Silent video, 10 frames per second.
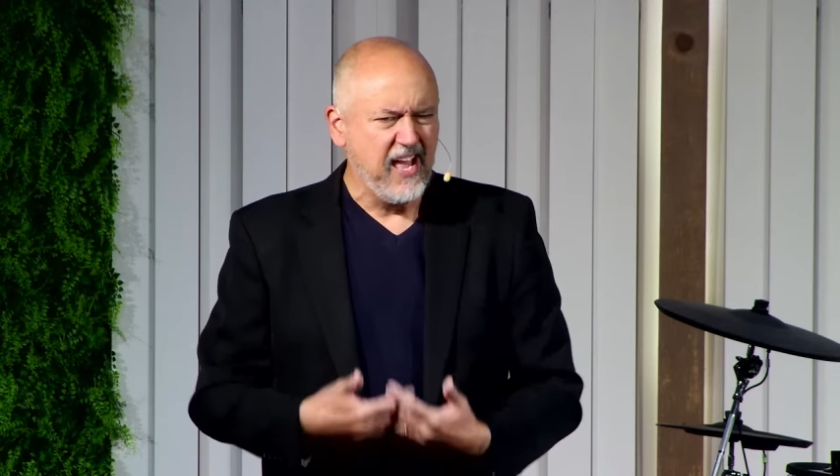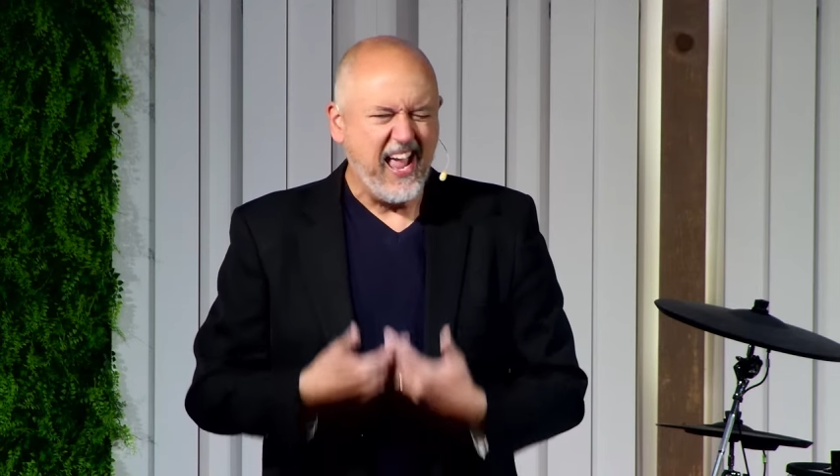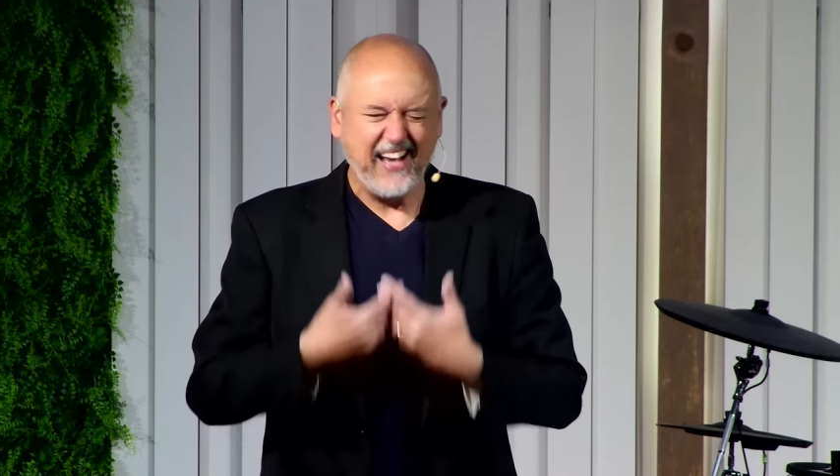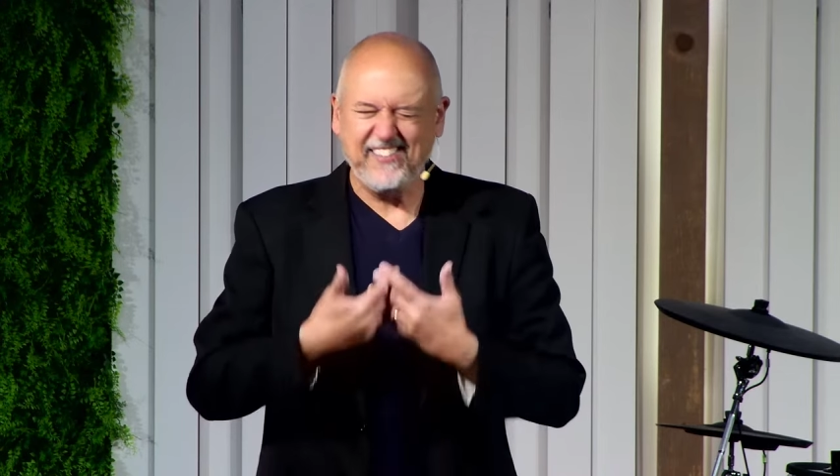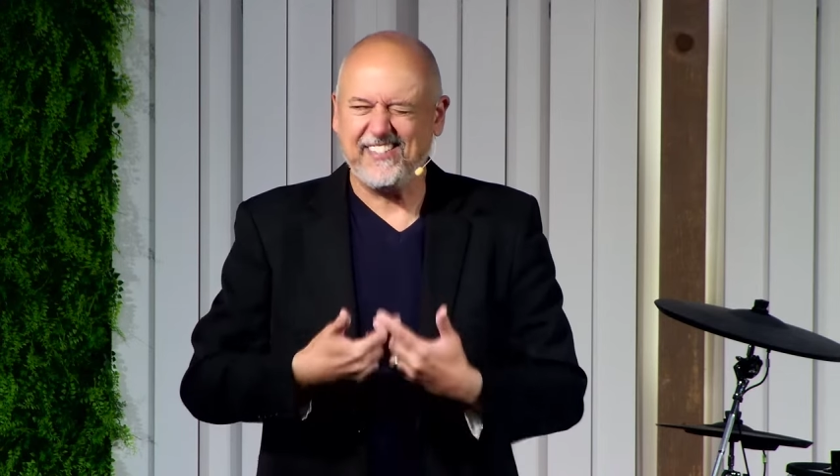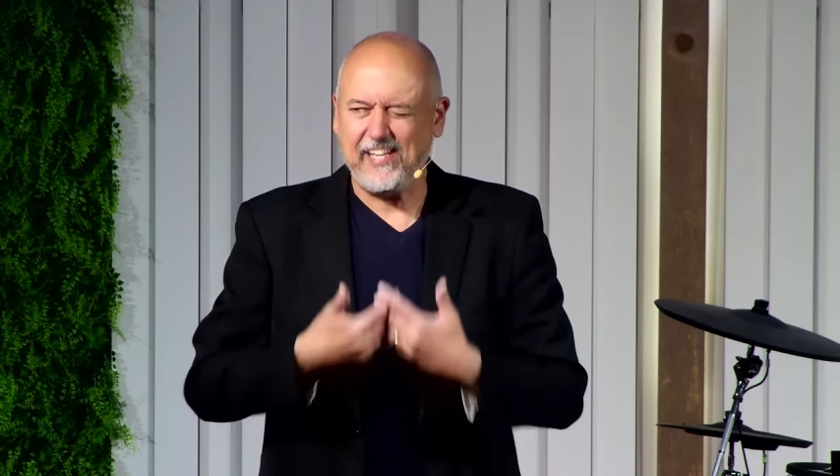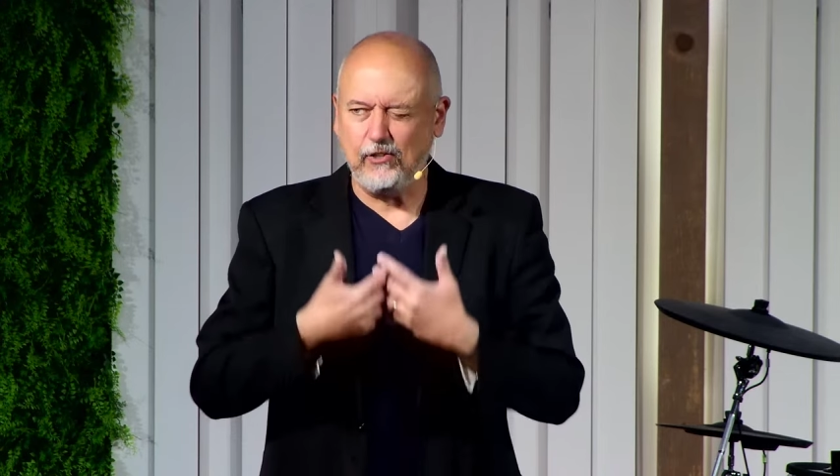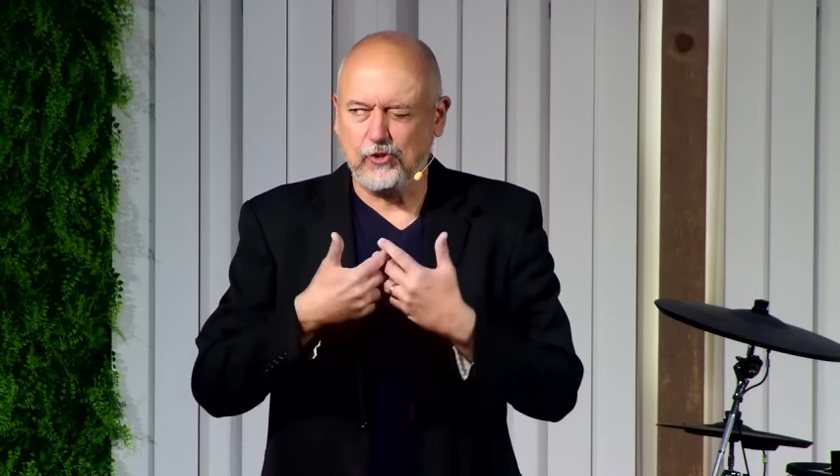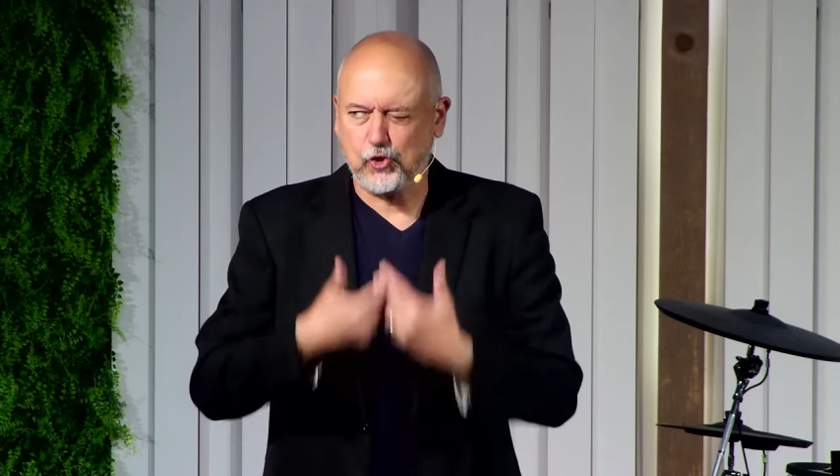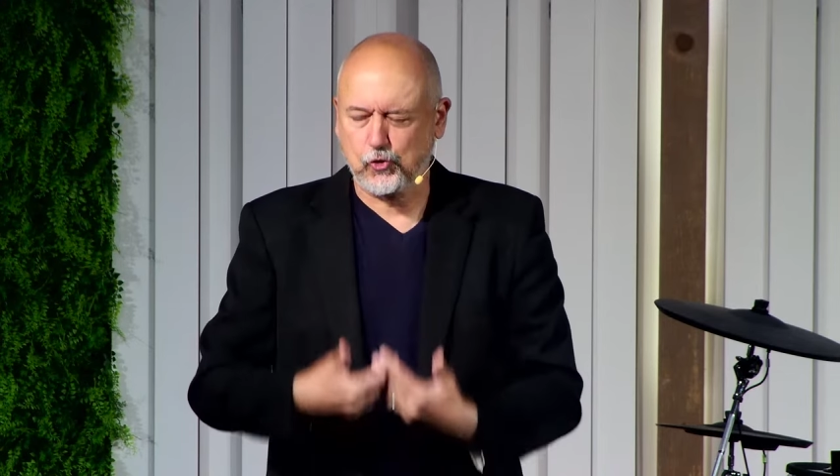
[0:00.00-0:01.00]
and
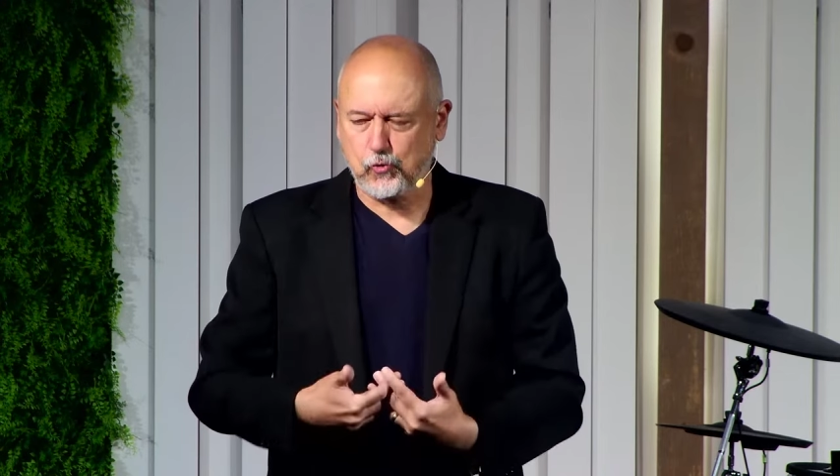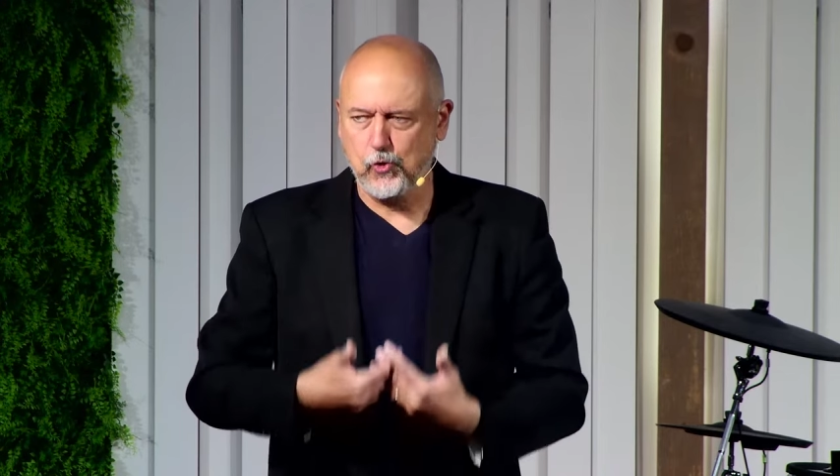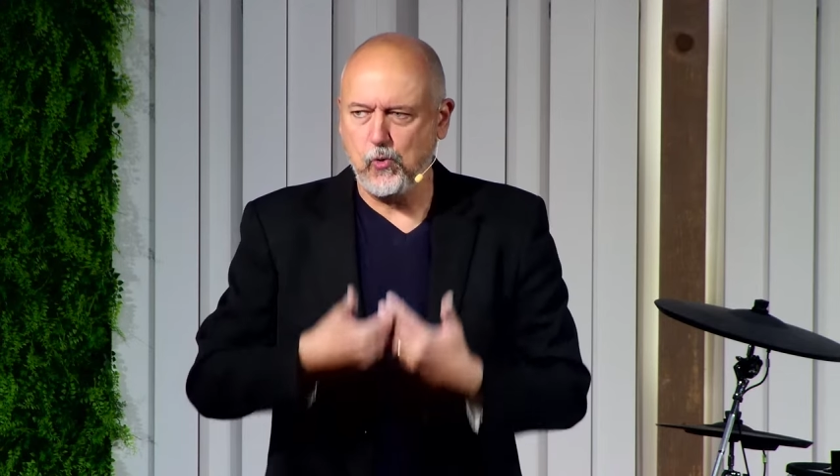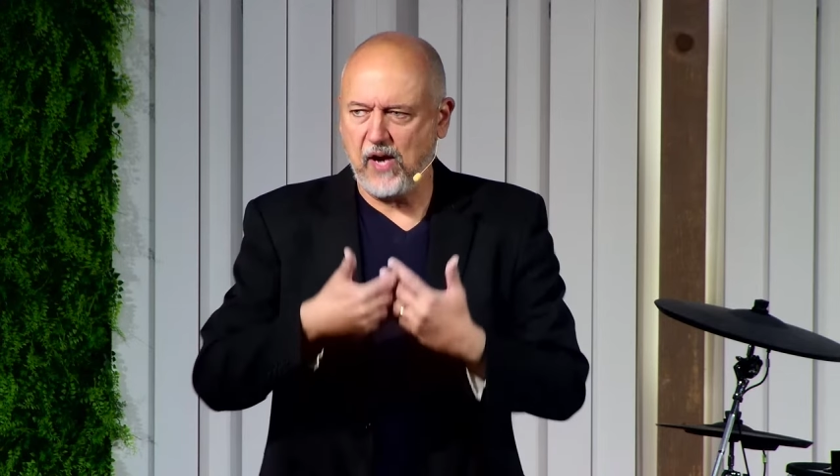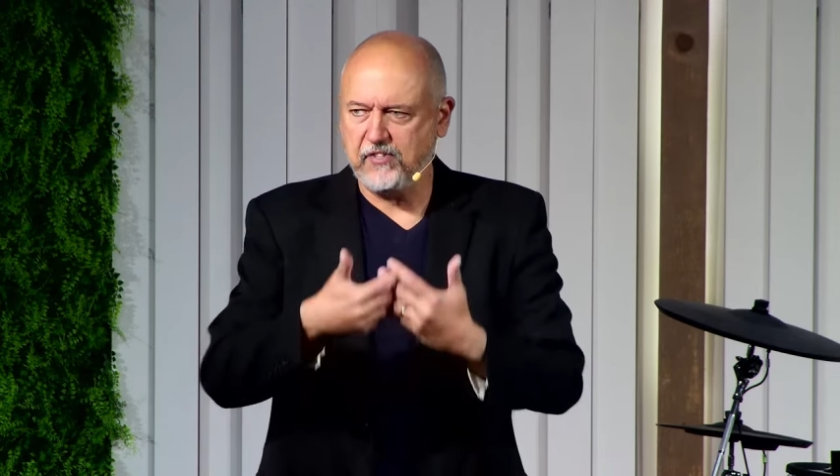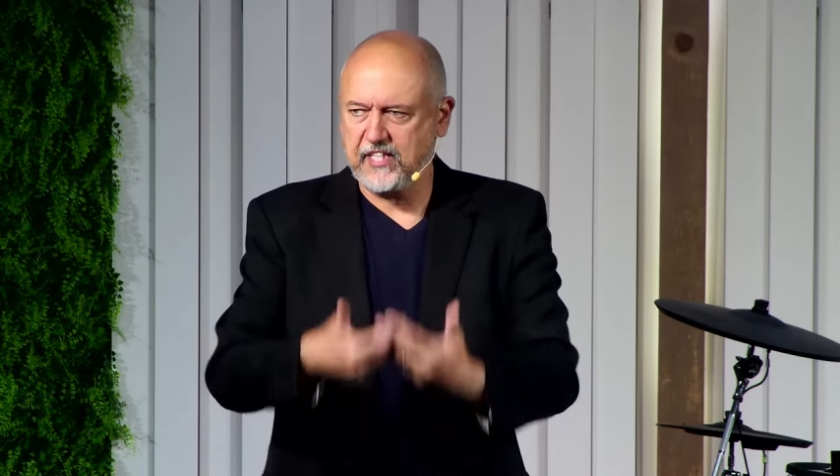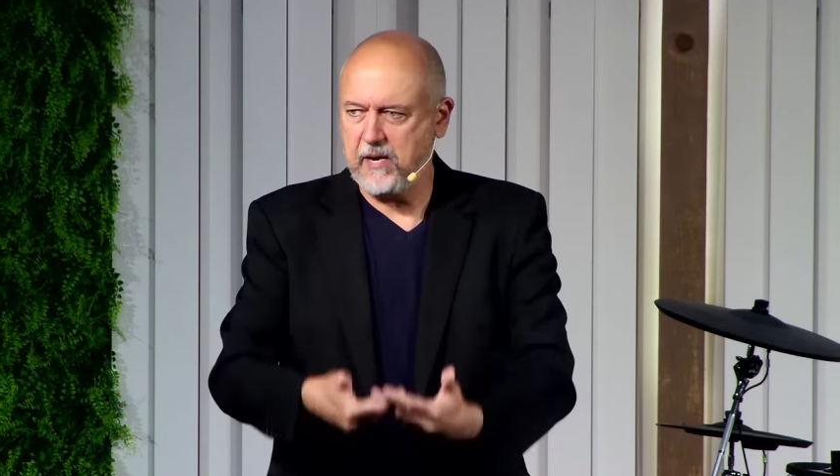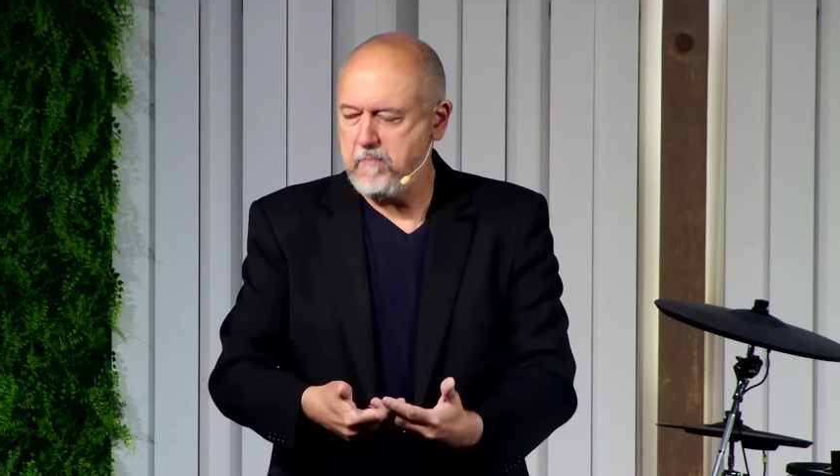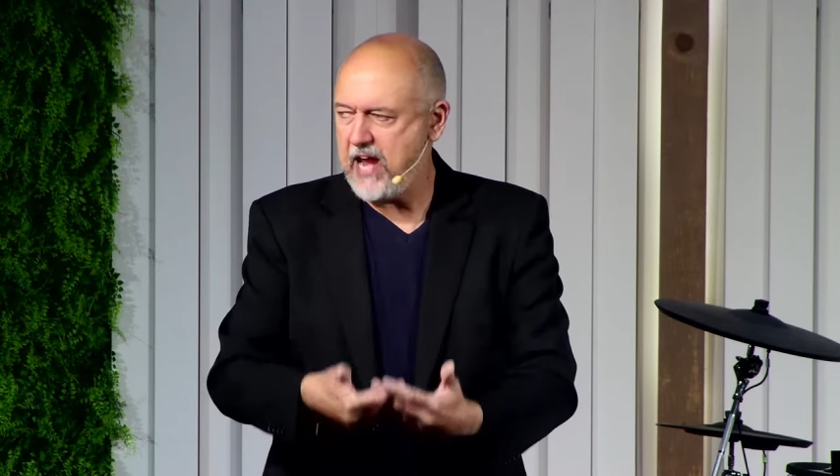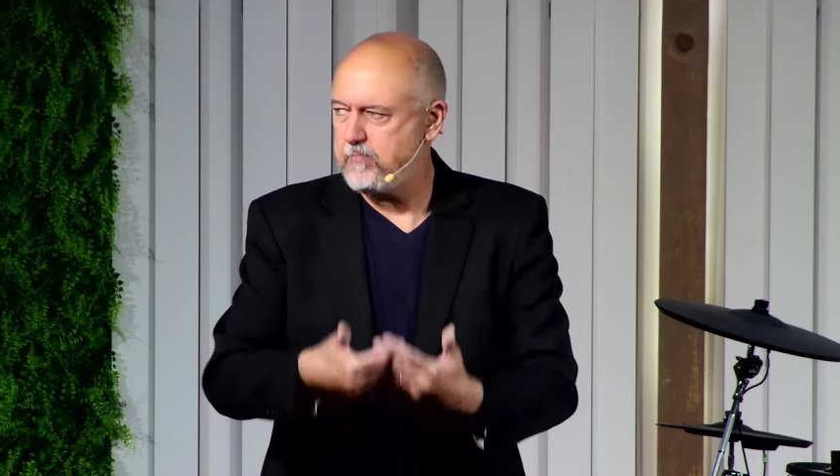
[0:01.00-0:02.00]
still true as a
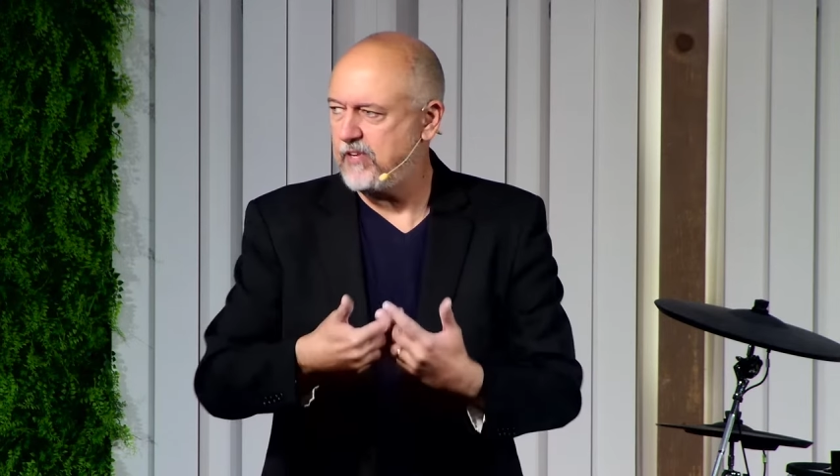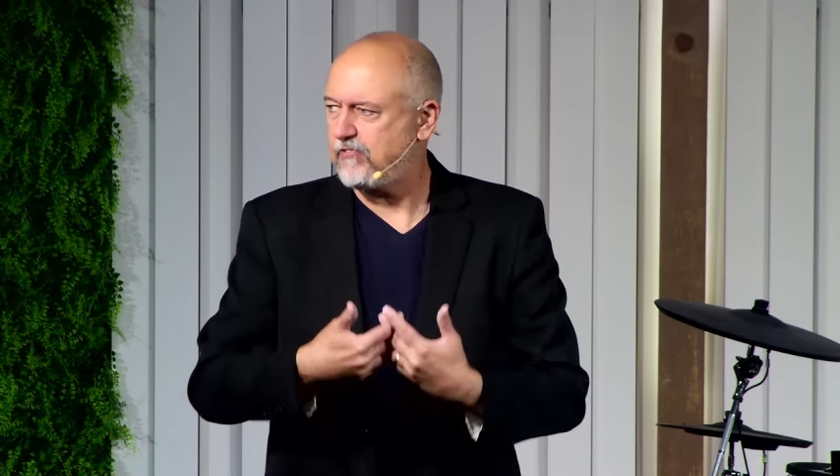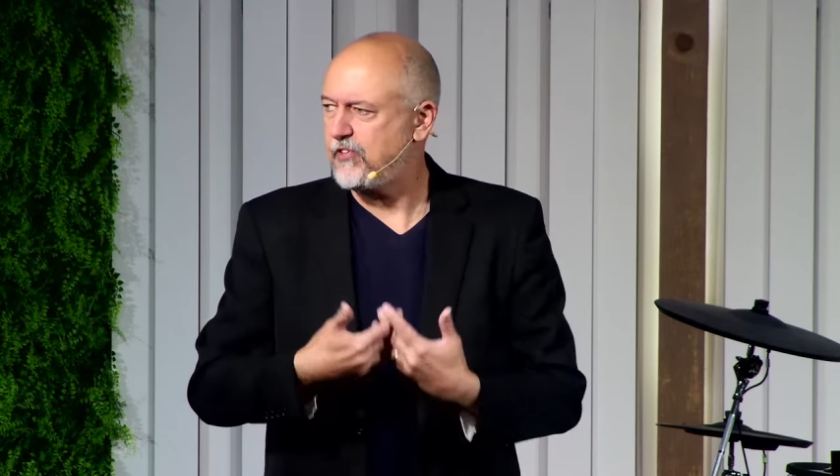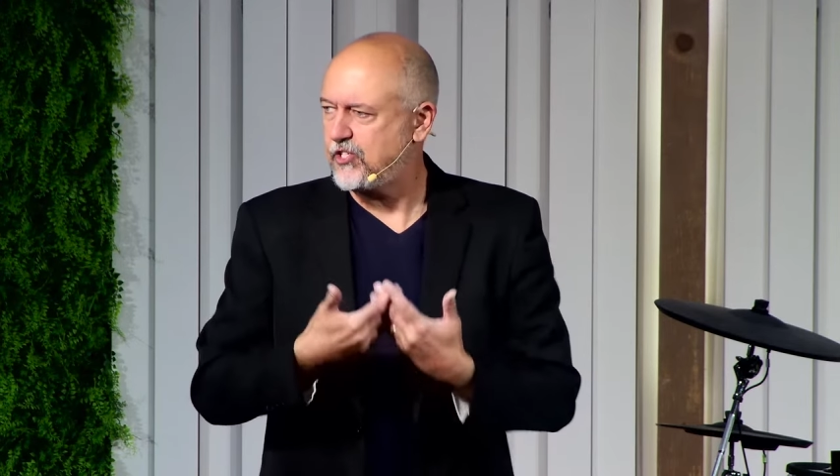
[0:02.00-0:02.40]
commandment for the